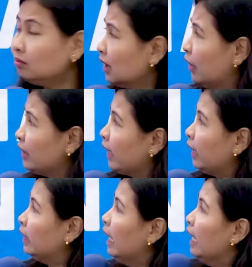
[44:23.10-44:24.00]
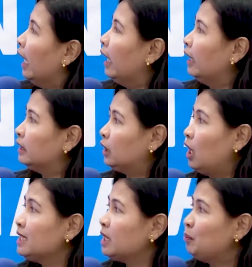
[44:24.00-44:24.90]
Okay, the
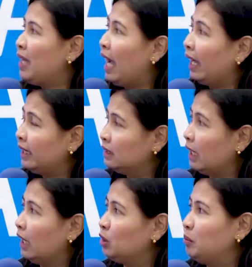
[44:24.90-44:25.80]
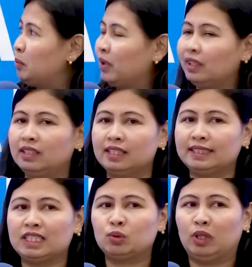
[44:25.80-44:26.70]
concept behind Atomy
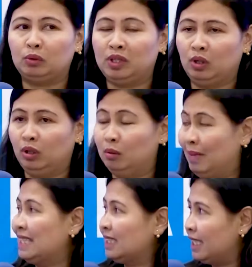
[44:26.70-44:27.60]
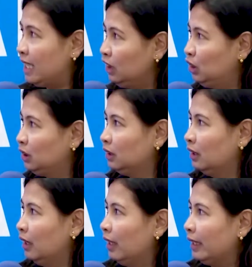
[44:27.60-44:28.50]
products is what we call mastige.